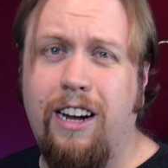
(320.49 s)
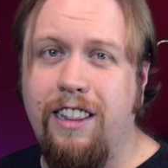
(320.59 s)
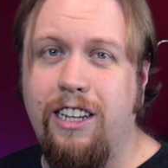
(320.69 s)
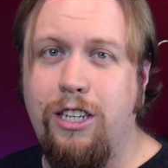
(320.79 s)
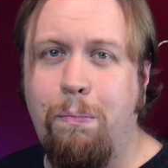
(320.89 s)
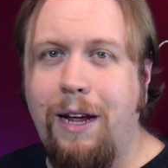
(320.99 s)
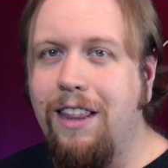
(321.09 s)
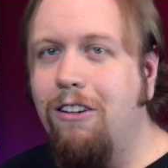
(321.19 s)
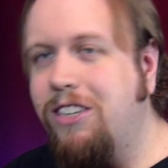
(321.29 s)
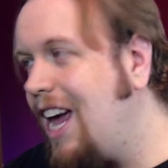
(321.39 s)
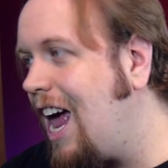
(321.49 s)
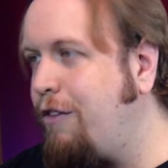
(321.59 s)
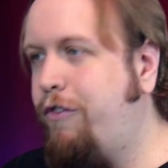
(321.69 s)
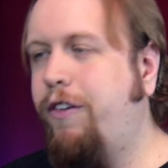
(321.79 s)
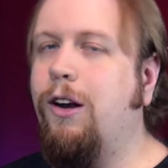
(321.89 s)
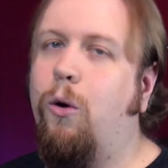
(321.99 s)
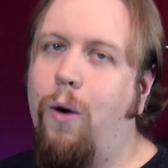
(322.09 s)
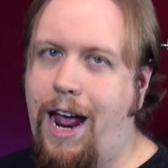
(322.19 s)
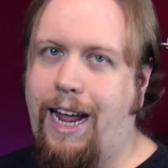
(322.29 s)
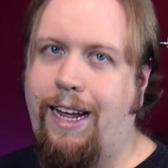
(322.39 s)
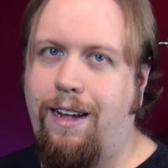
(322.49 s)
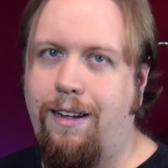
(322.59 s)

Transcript: can this be? They're 10 feet away.